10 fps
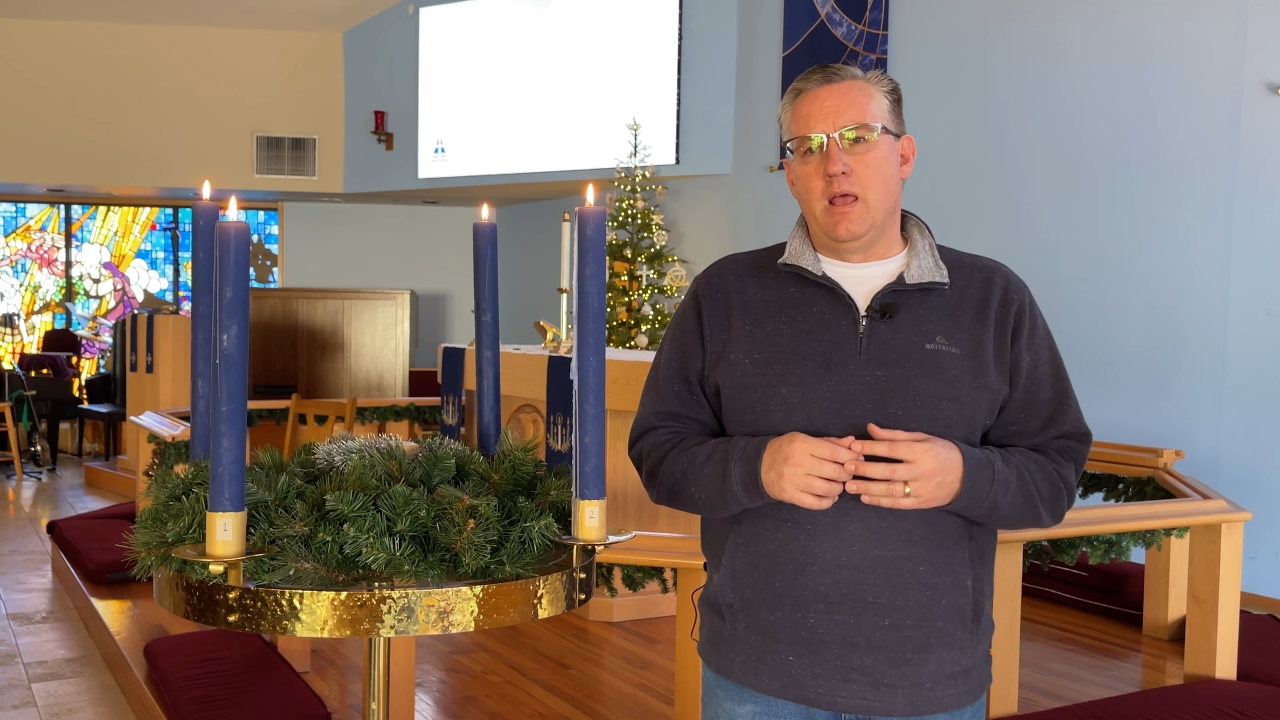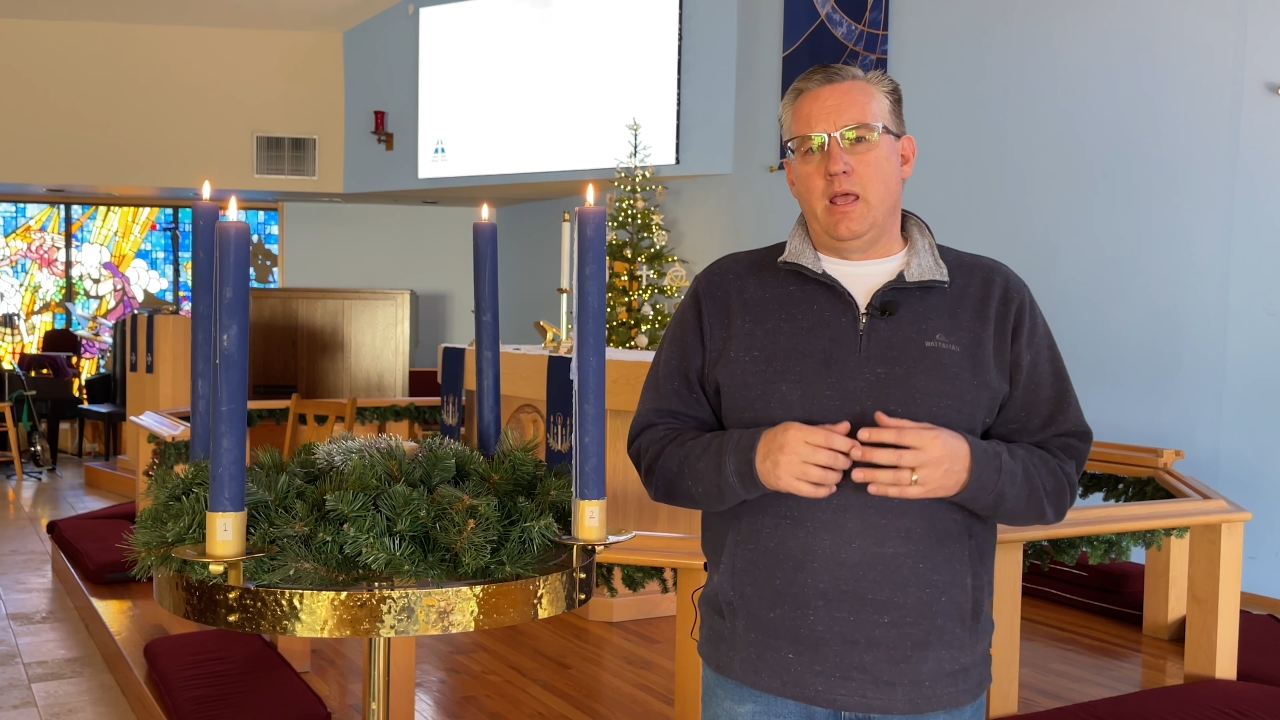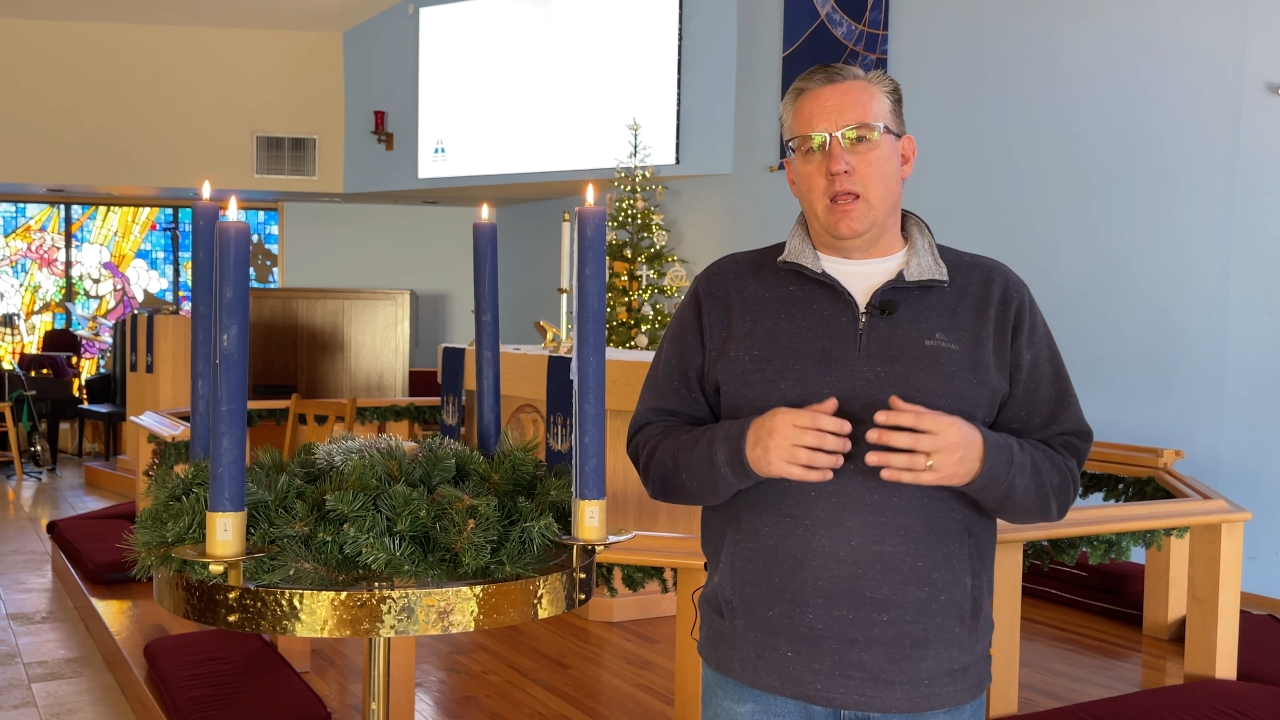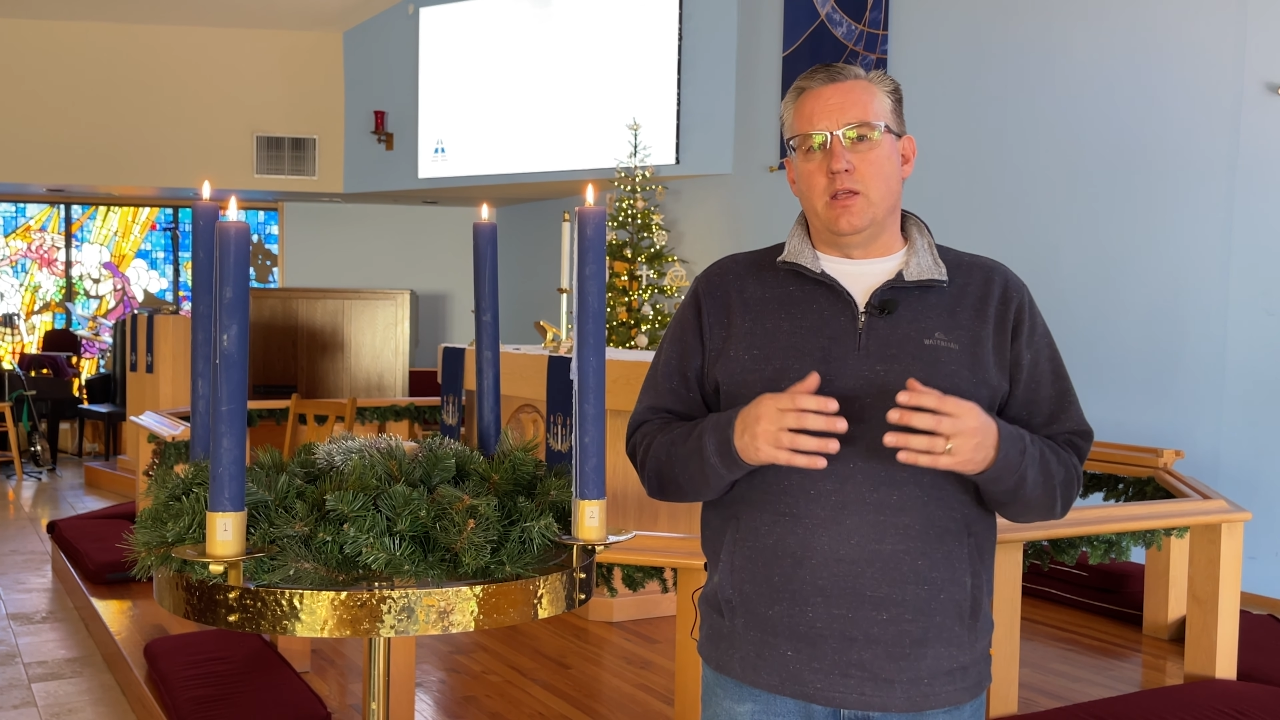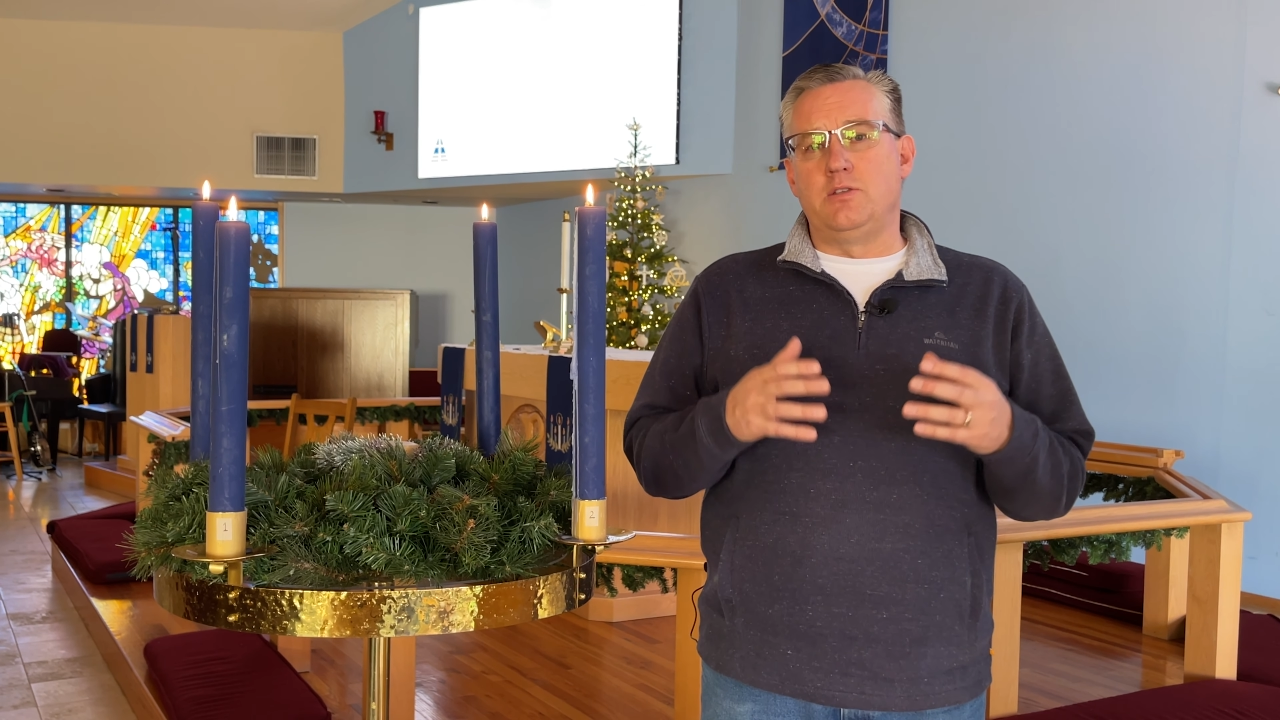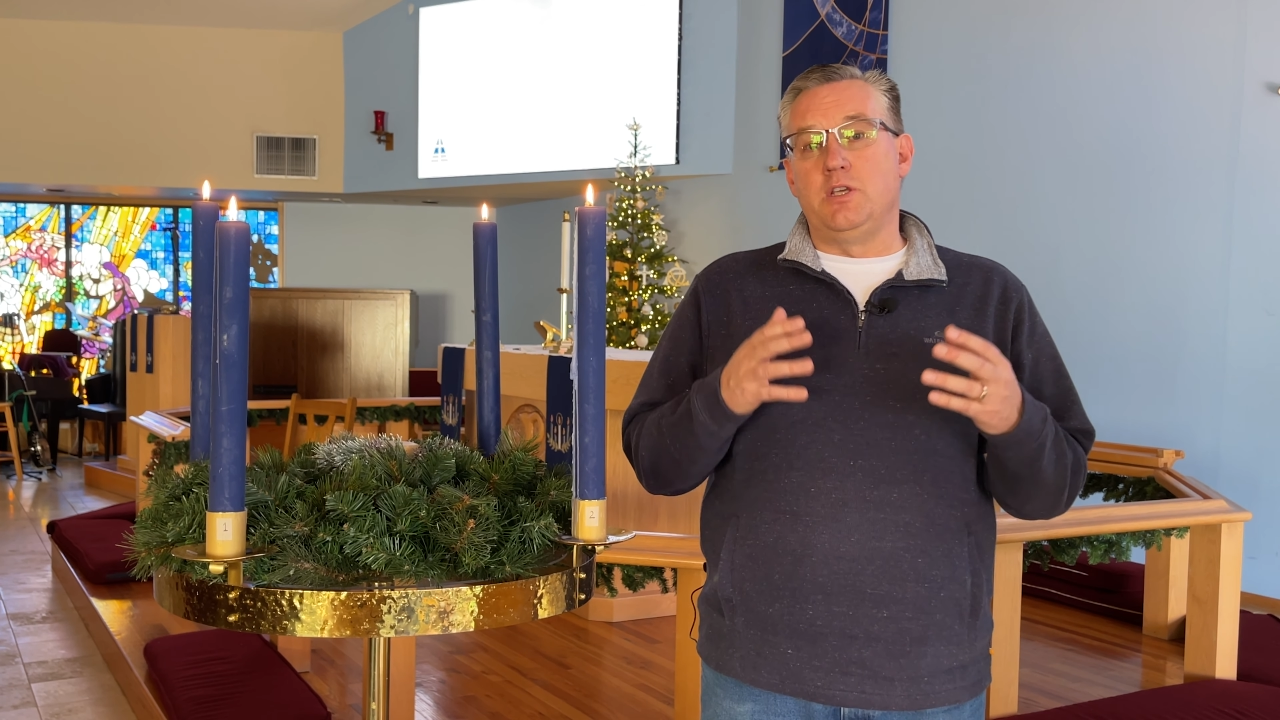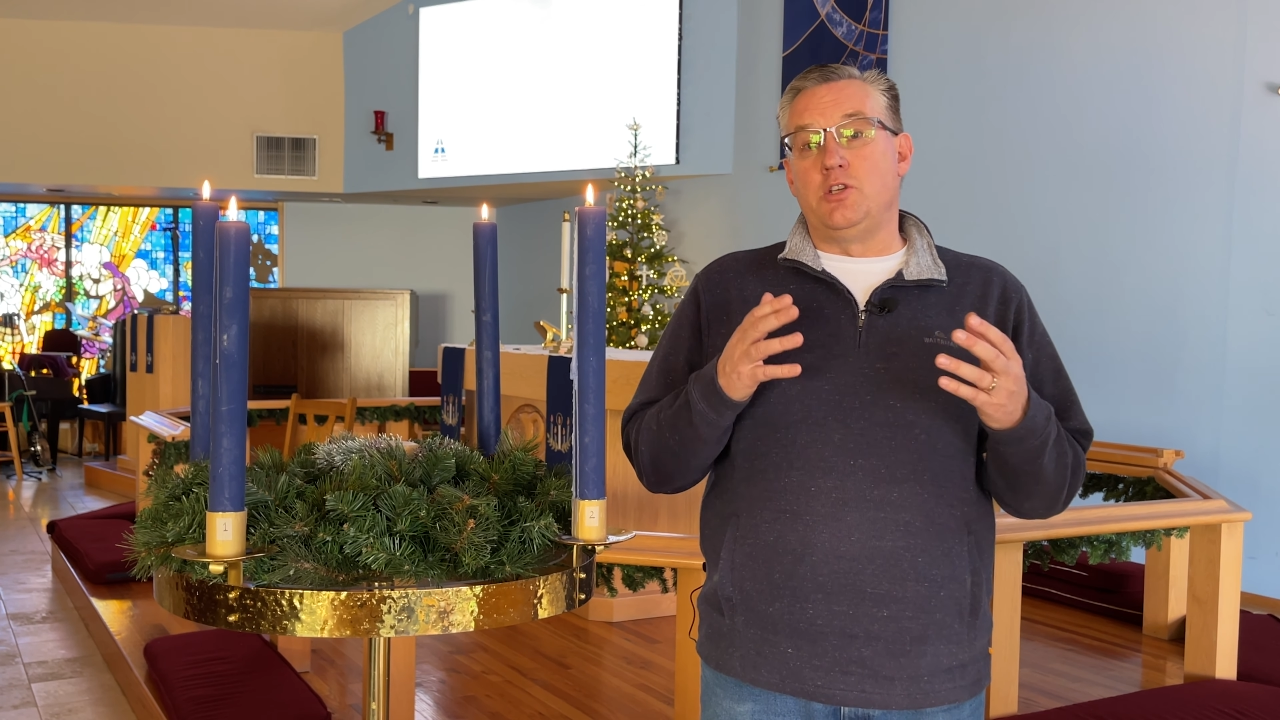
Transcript: It is the